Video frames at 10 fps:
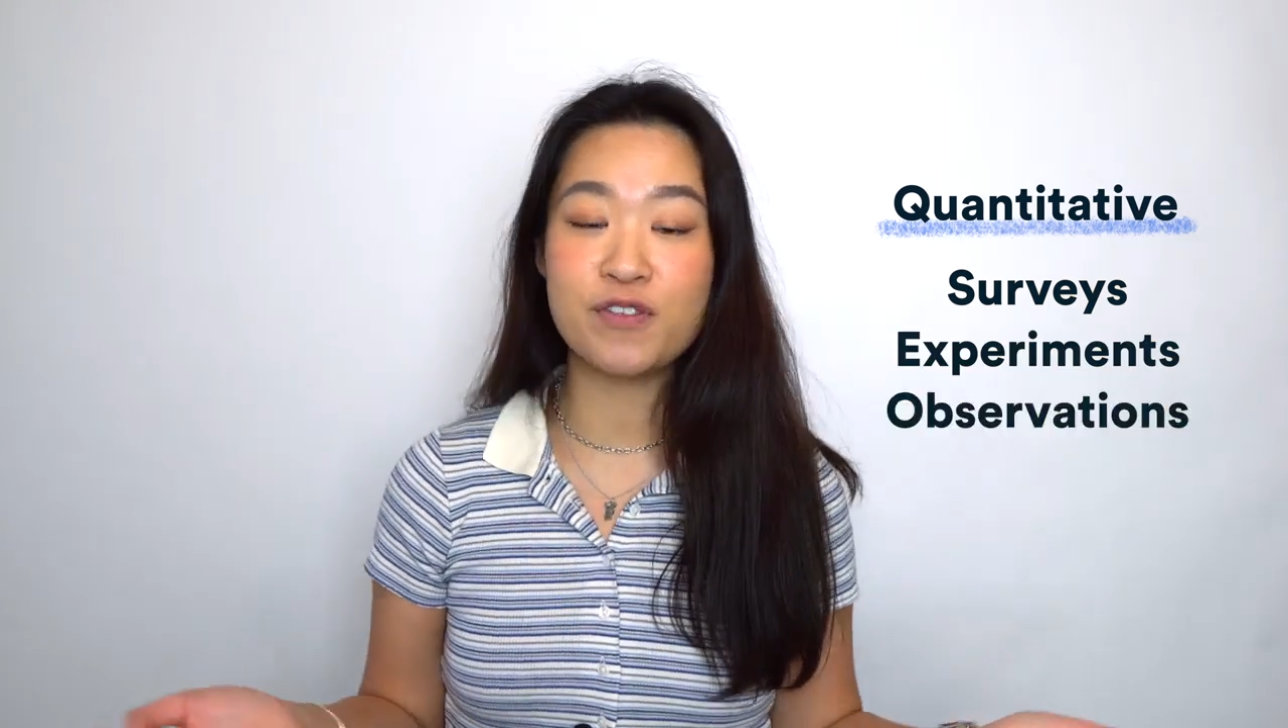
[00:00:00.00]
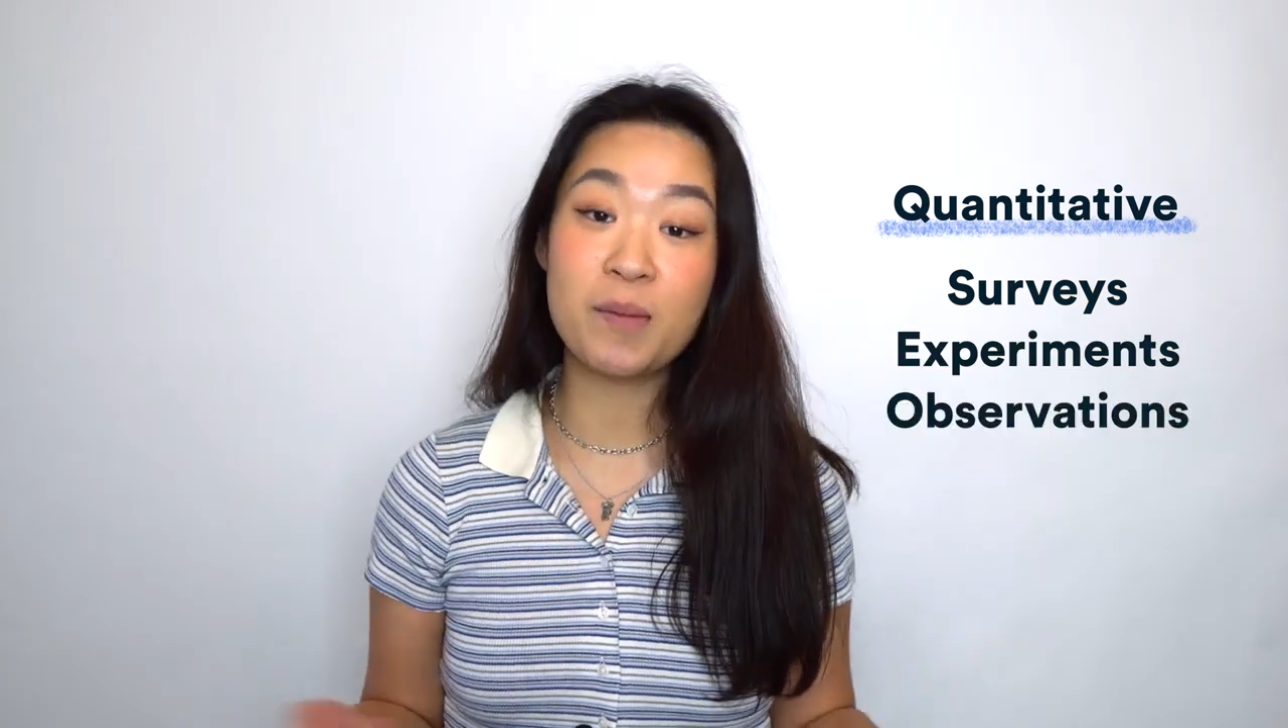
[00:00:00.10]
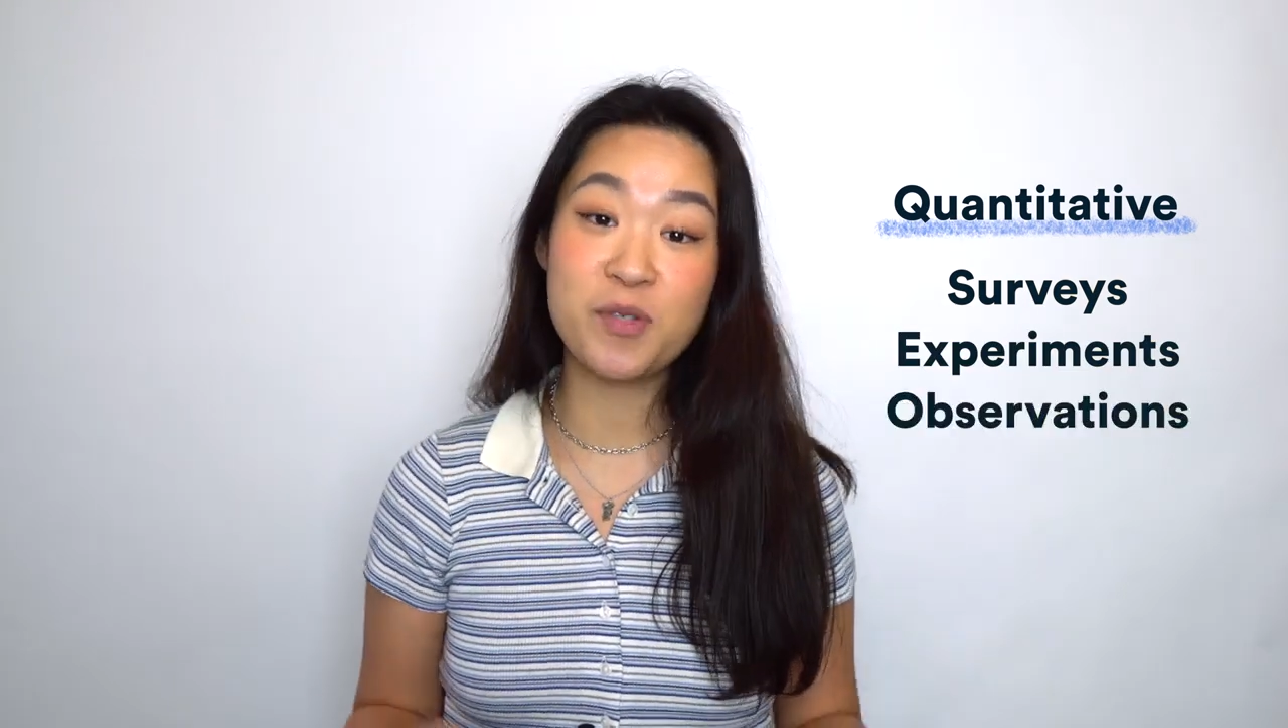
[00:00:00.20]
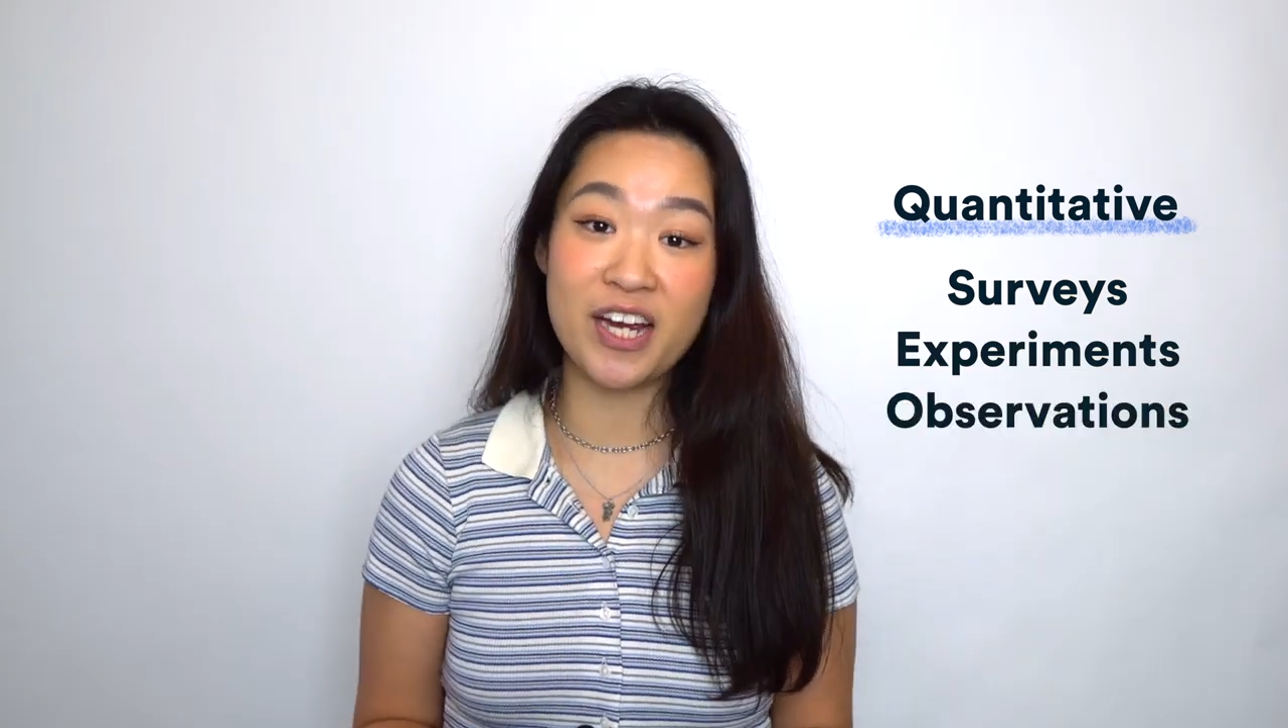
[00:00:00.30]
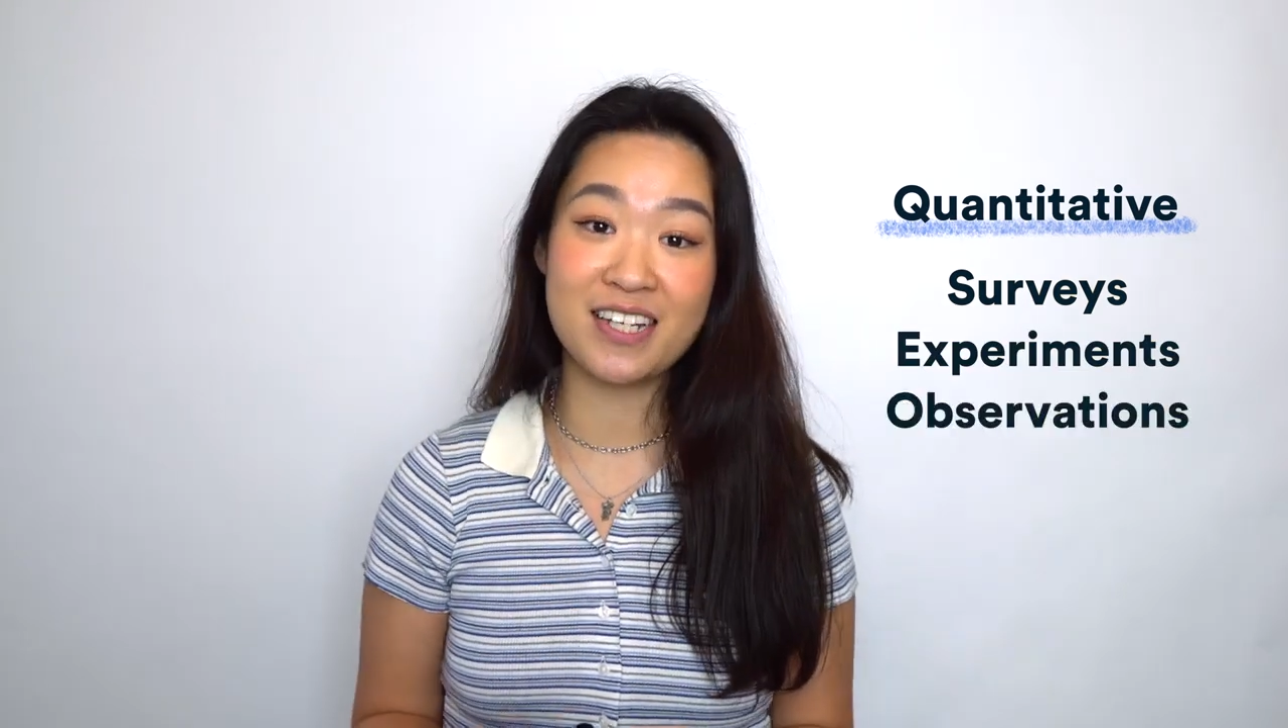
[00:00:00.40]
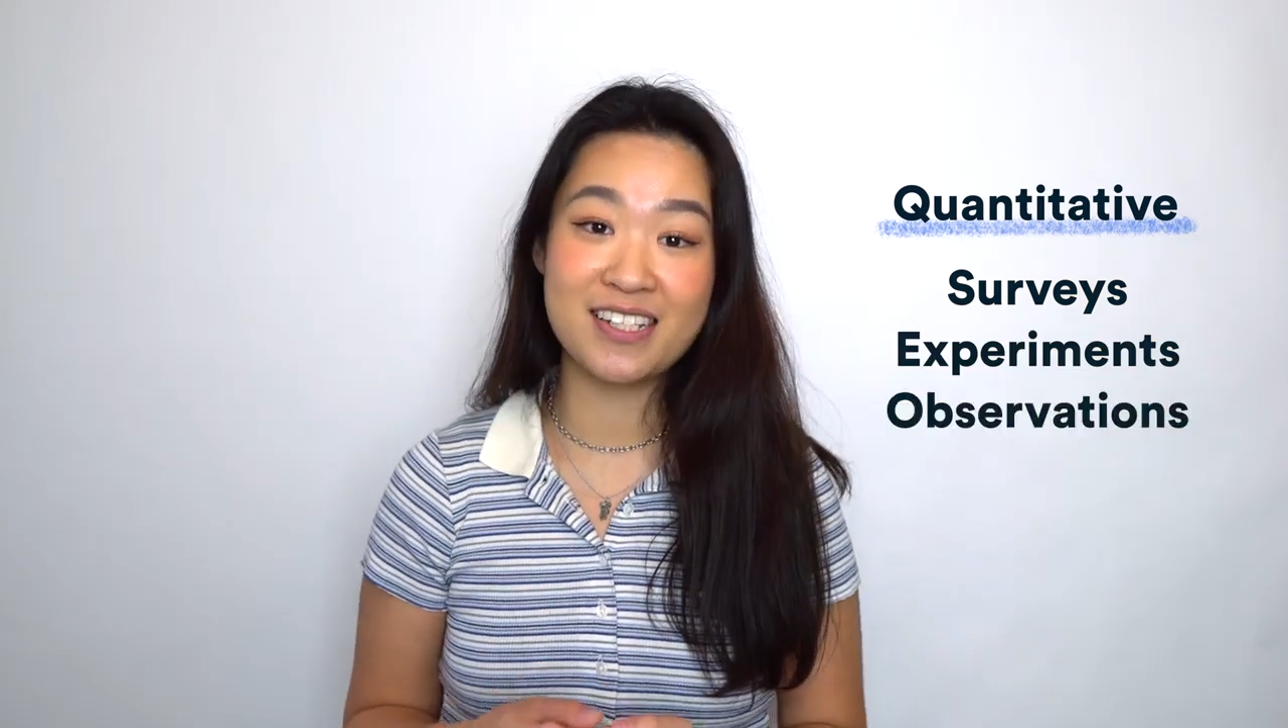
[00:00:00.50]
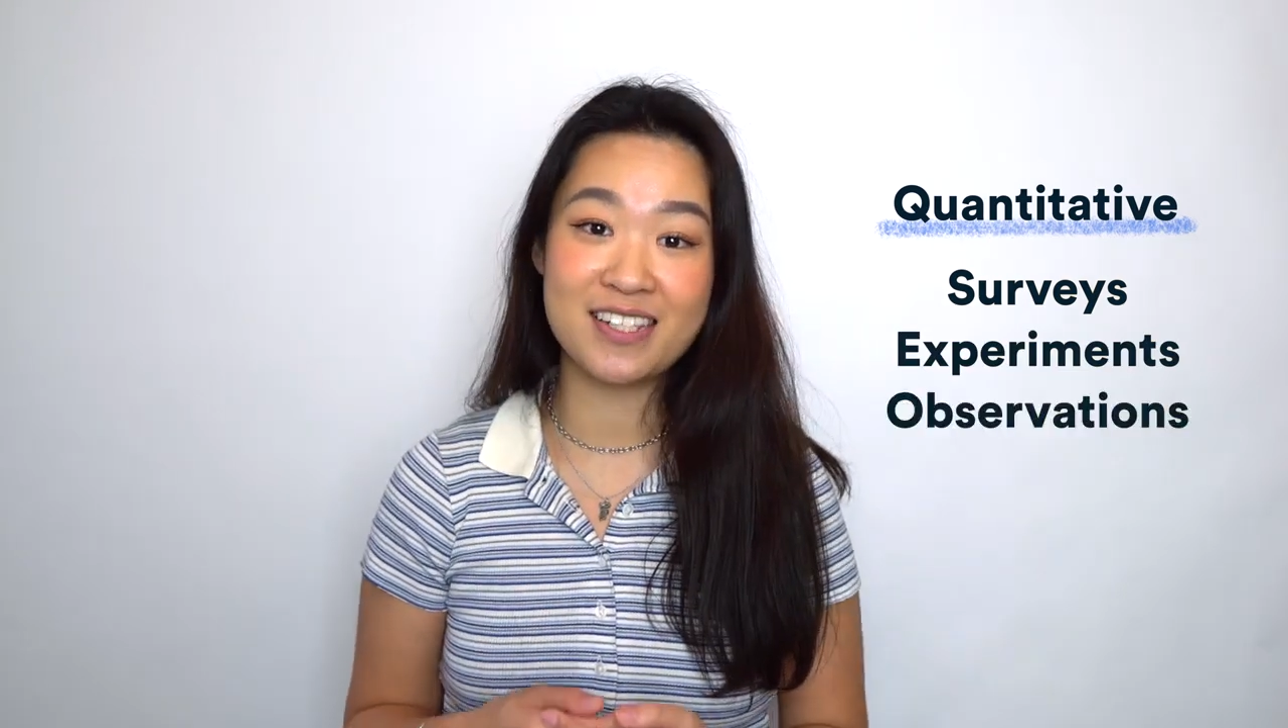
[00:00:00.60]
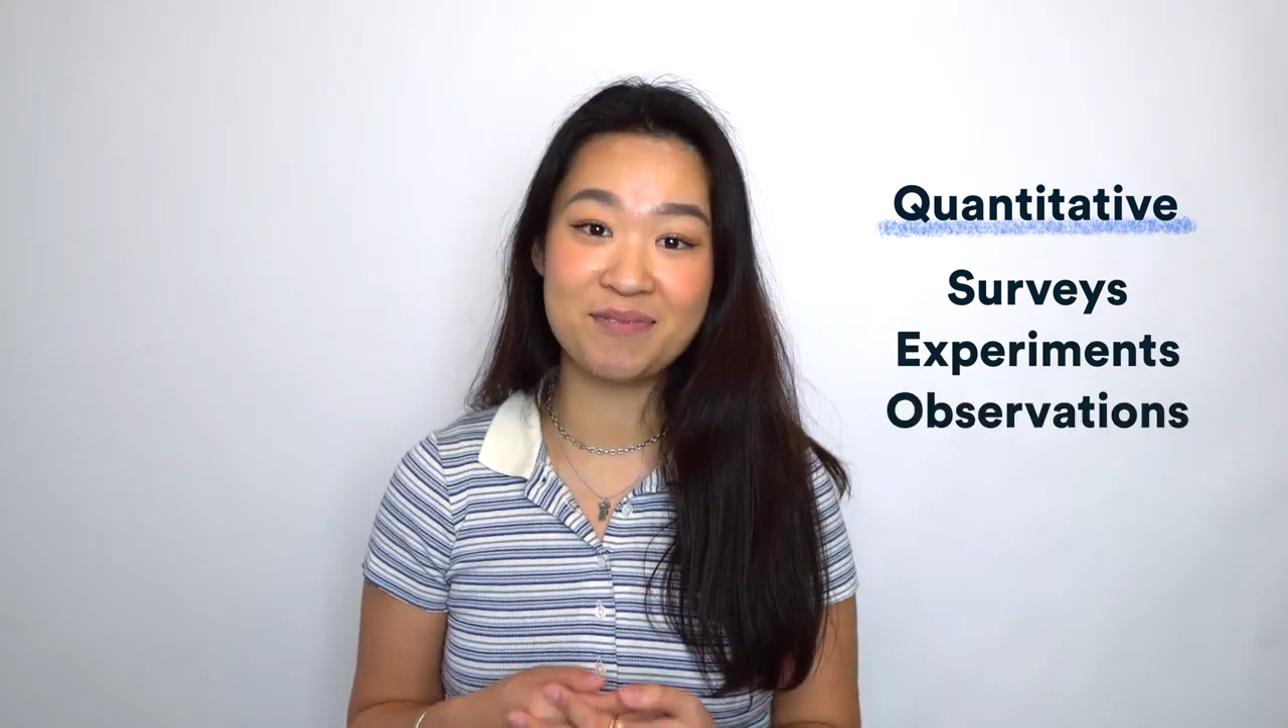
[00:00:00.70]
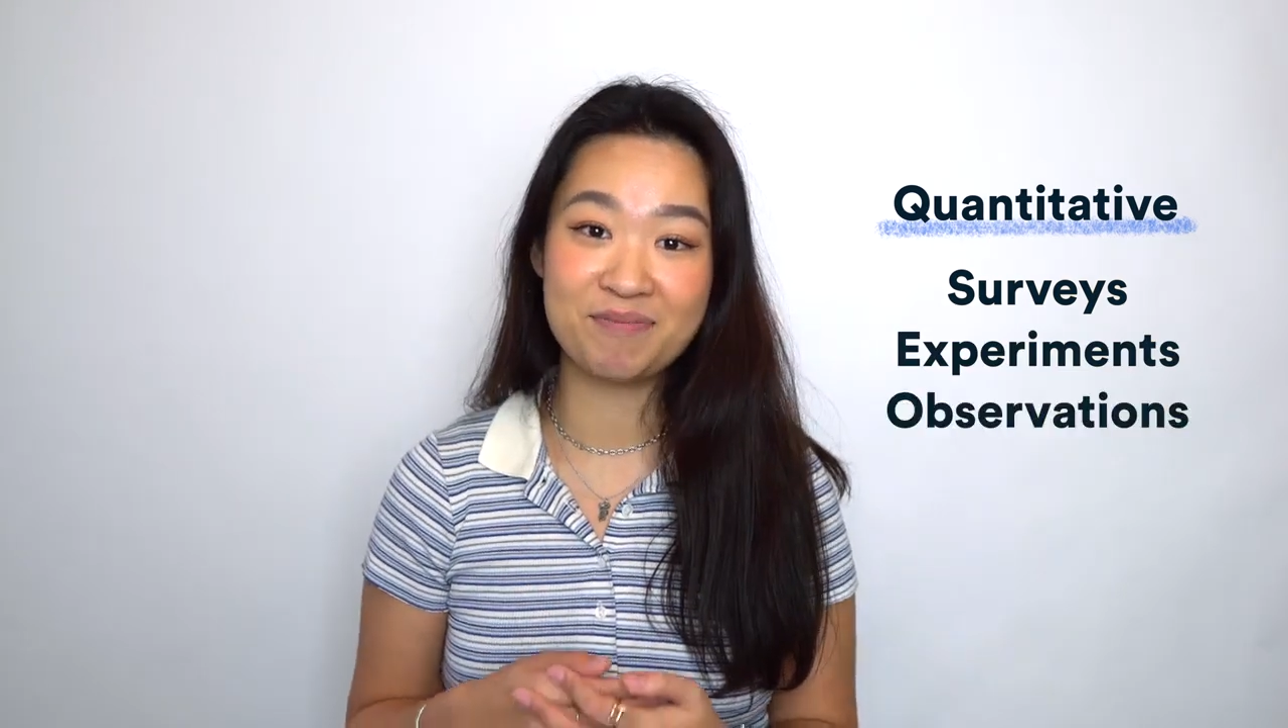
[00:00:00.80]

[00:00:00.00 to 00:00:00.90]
subjects.